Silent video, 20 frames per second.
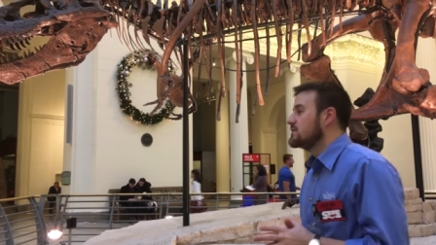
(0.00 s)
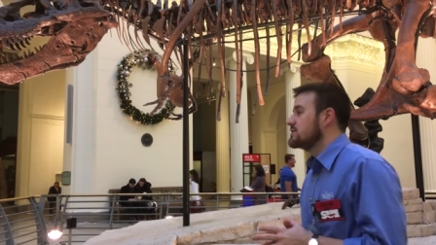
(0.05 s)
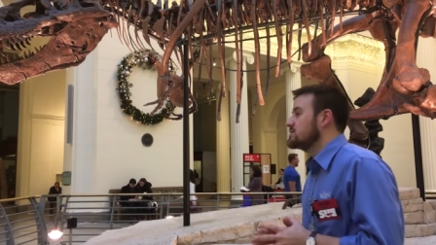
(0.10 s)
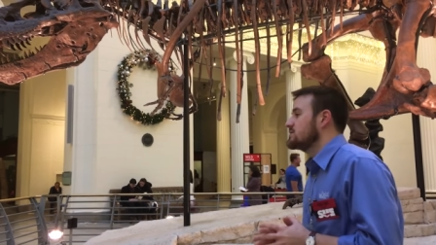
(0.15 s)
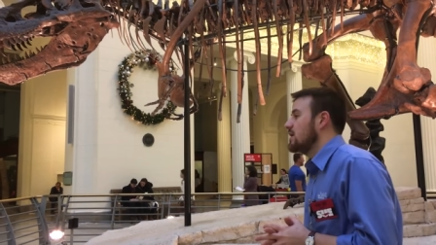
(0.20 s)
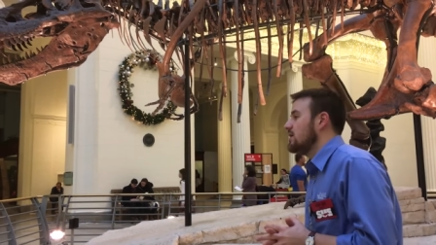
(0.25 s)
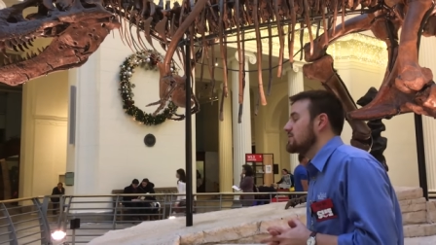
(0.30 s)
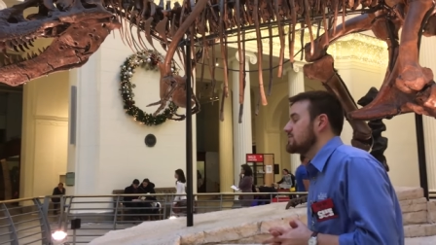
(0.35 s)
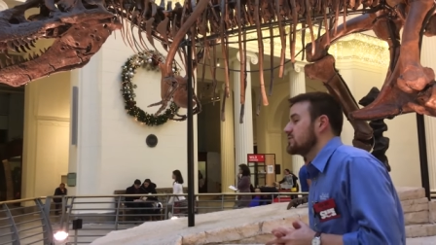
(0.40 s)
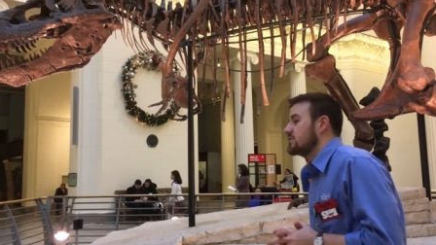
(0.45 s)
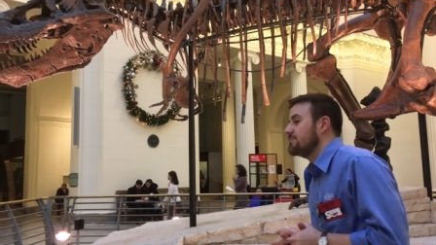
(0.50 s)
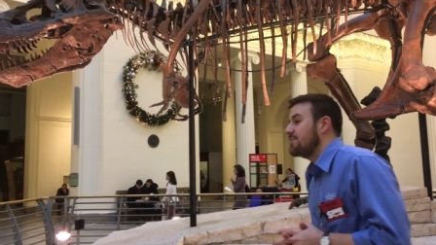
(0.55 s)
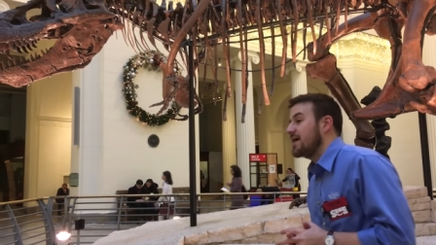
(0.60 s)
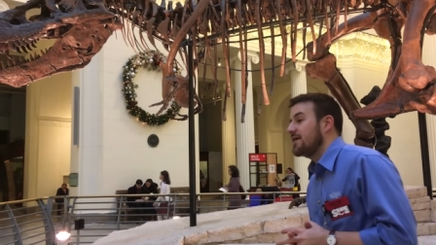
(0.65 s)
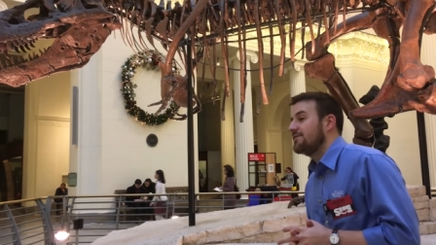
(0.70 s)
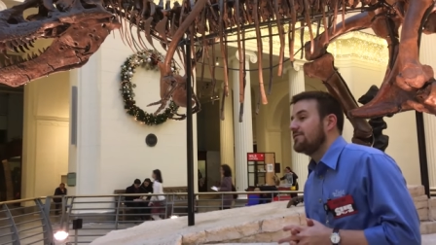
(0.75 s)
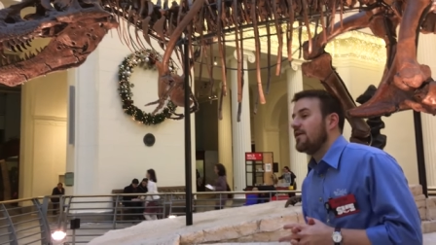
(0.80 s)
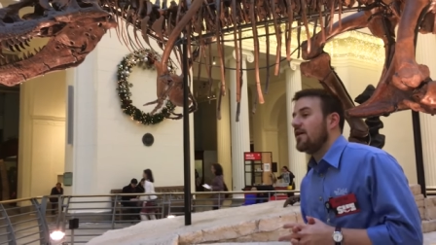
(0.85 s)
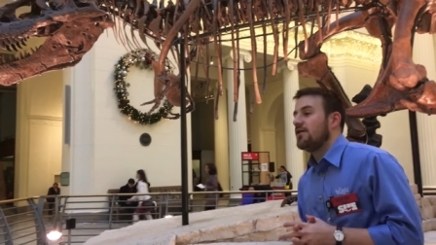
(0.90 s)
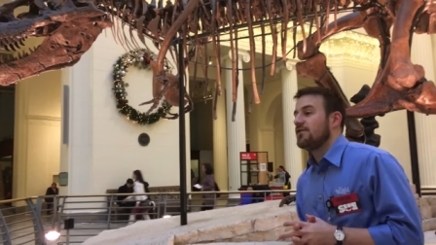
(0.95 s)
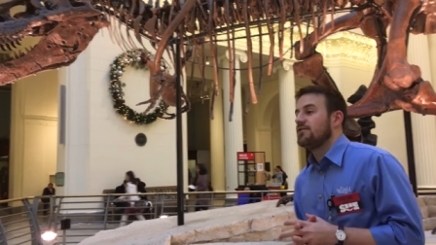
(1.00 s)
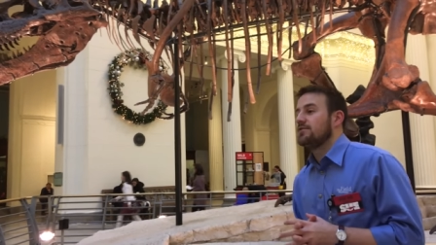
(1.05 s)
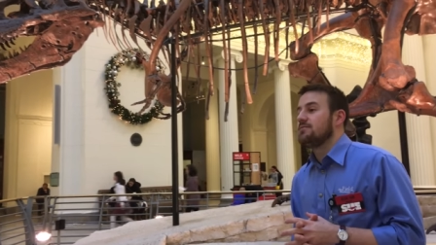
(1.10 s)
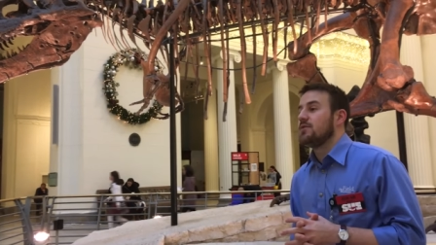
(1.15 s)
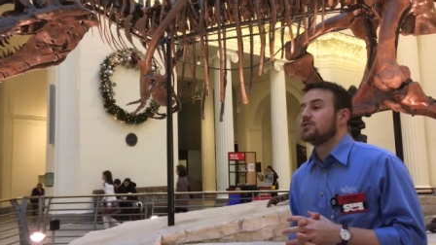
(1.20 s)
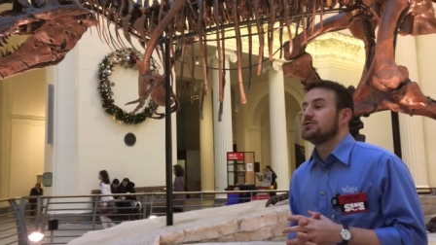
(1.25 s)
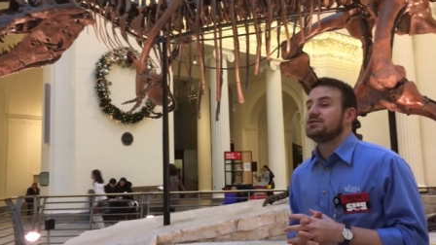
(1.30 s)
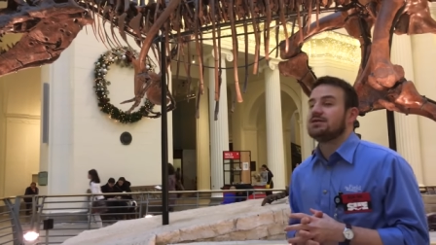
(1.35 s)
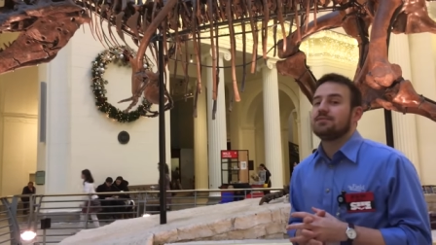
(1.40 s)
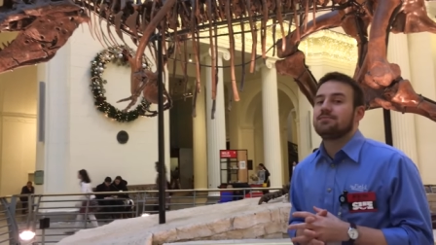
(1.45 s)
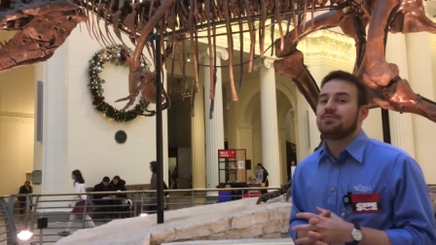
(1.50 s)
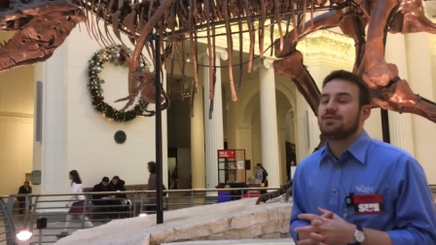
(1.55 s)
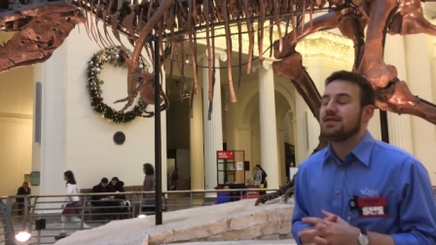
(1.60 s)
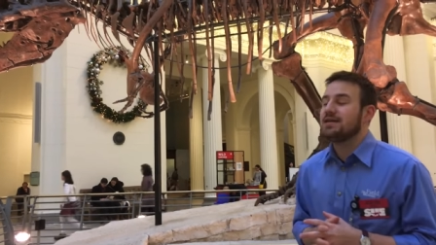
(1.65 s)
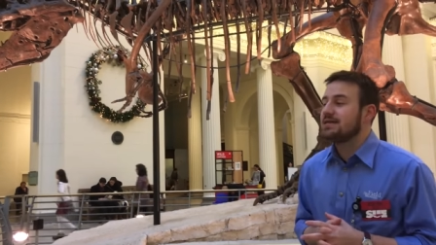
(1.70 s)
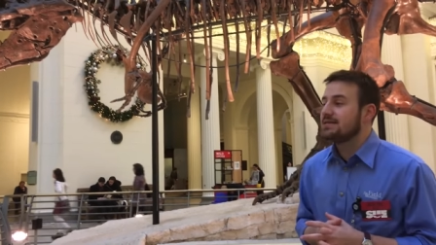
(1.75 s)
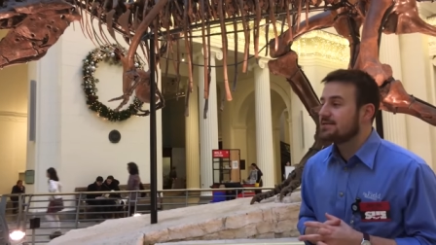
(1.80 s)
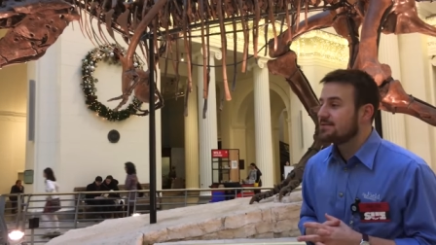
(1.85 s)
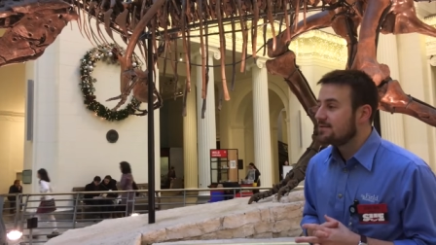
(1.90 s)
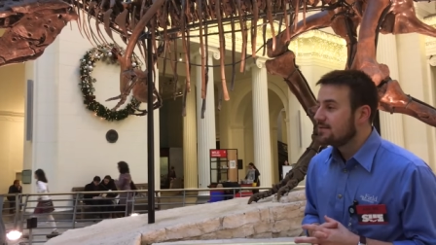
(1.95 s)
she's also by far the most
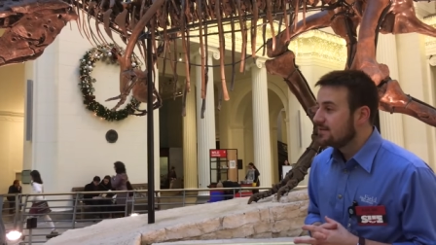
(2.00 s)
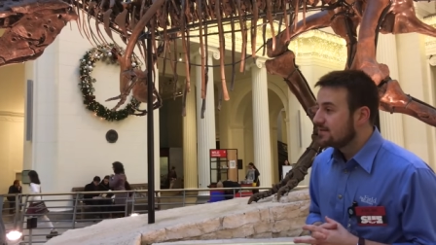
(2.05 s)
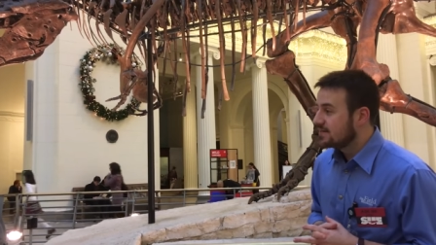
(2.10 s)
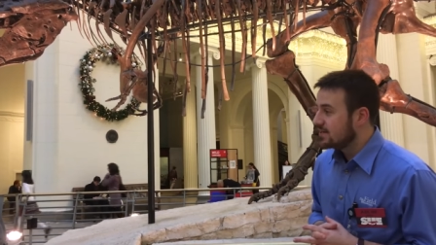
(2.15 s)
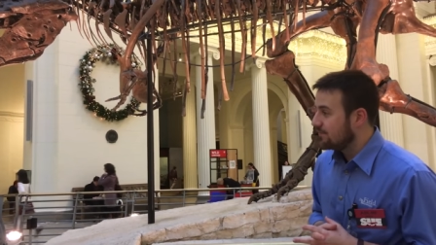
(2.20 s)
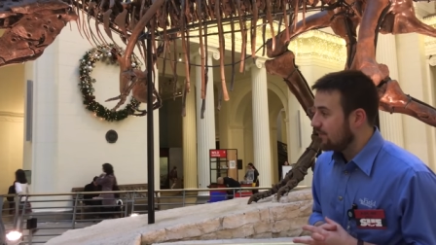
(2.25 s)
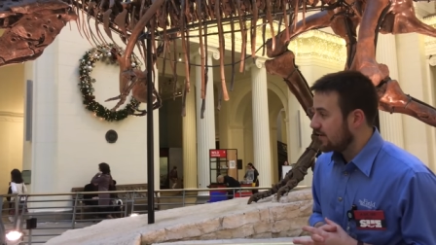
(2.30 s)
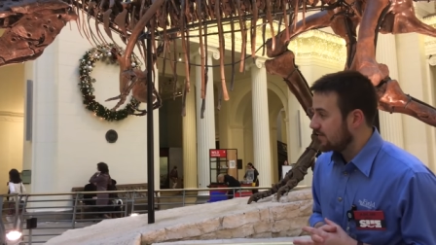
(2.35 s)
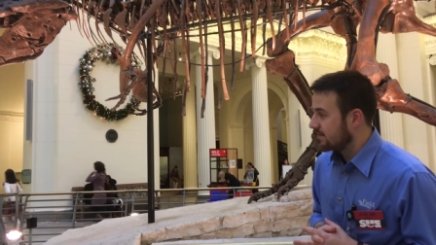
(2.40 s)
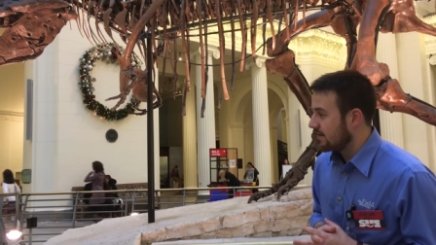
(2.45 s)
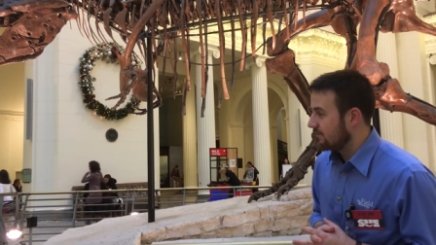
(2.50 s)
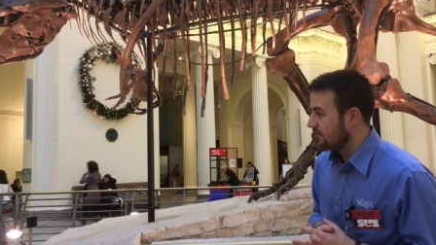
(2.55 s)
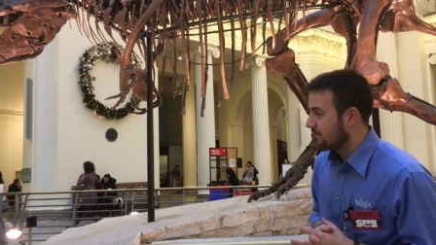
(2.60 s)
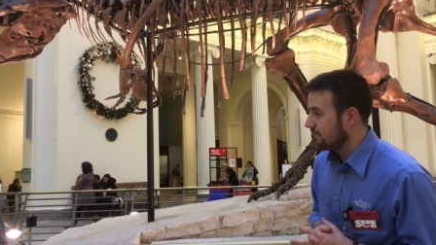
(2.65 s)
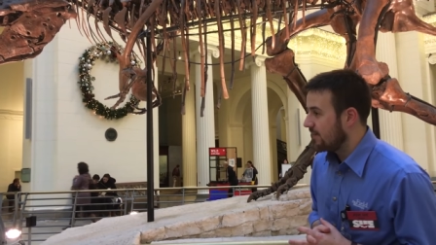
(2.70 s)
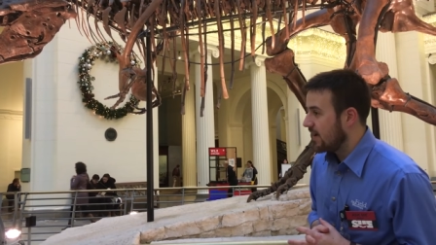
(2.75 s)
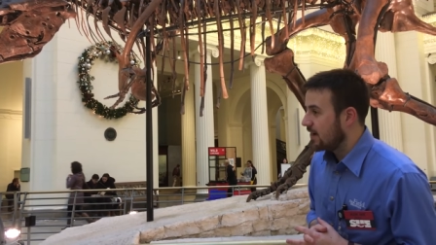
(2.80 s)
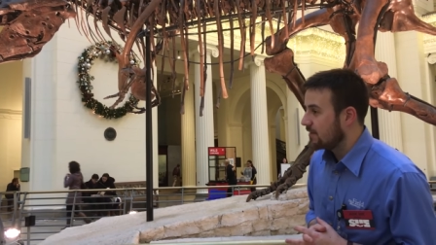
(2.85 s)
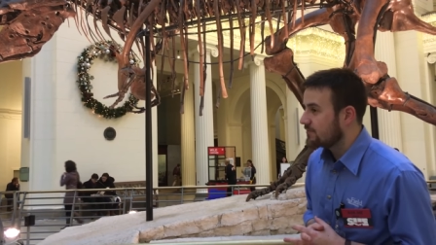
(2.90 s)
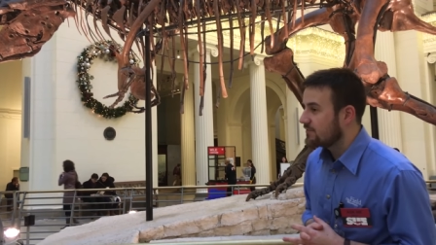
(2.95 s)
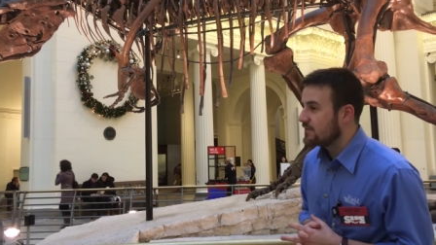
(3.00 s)
complete T. Rex ever found.